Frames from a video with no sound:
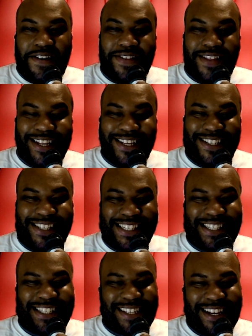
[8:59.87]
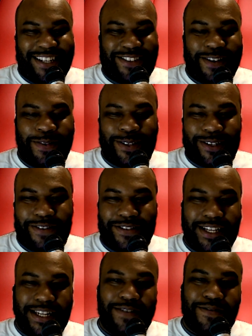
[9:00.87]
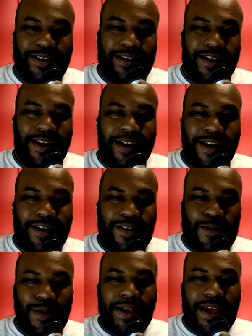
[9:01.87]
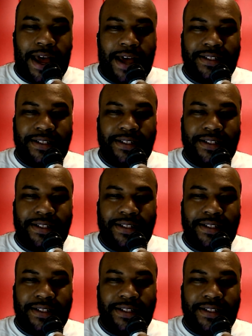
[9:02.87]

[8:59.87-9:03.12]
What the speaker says: this streaming service. And even Quibi has